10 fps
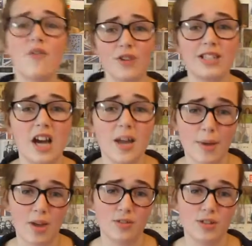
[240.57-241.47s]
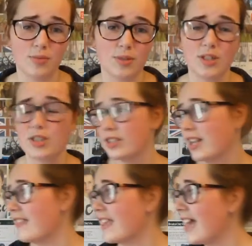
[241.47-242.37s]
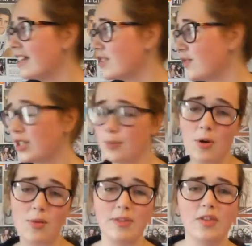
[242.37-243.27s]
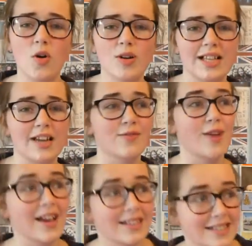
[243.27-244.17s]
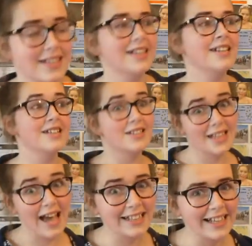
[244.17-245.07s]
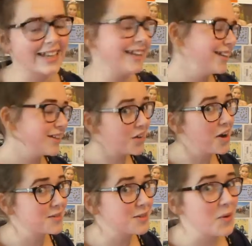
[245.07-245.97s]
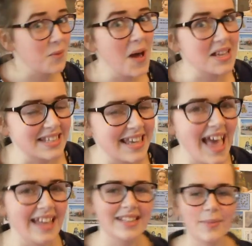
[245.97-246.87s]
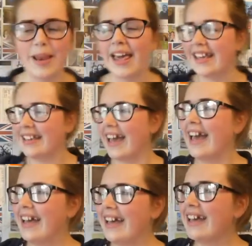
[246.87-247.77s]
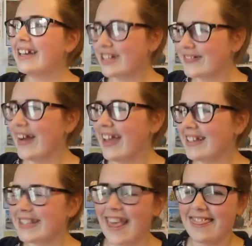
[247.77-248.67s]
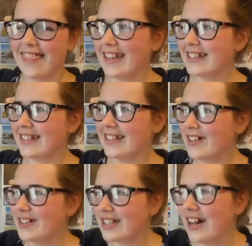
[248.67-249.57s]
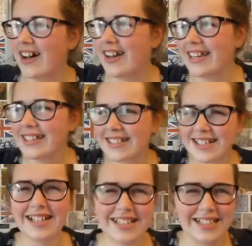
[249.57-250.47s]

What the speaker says: Every time I go to the opticians, at the end of each appointment, they're always like, right, sadly, your eyes have got worse again. I'm like, great, thanks a lot, eyes.